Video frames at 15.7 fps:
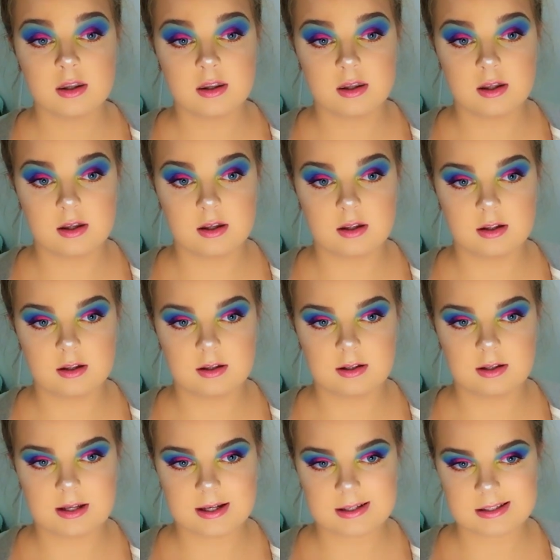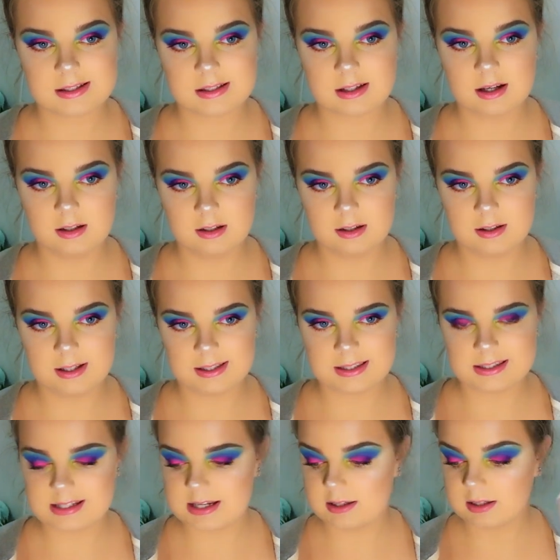the next colour, like
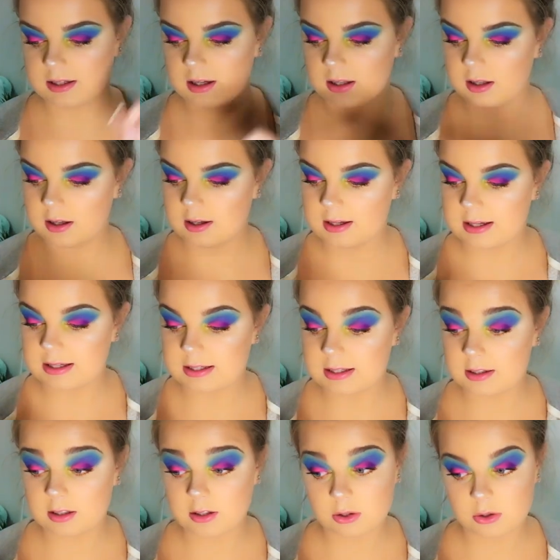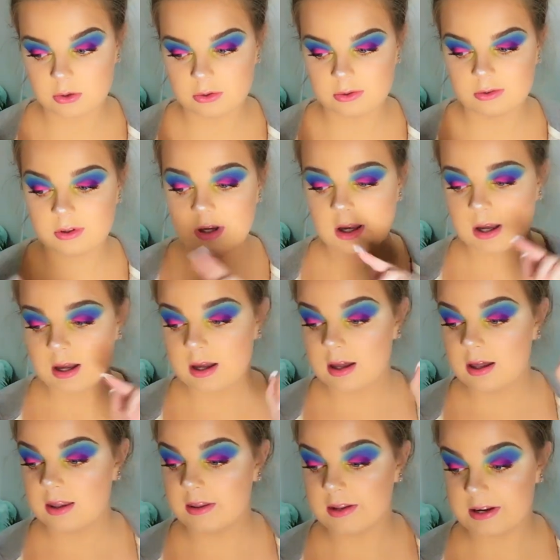the tealy colour, is Lagoon,
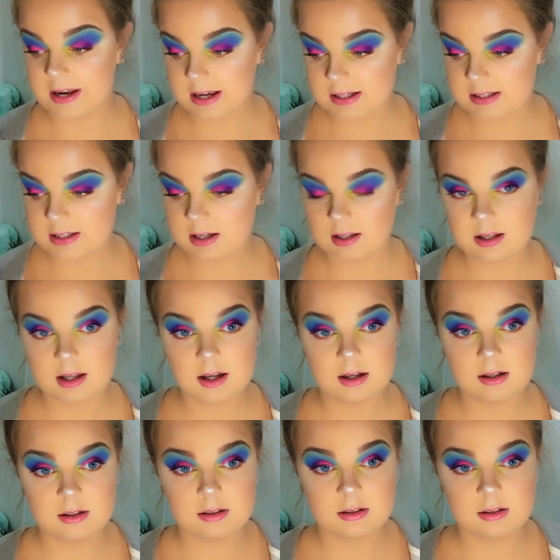the next colour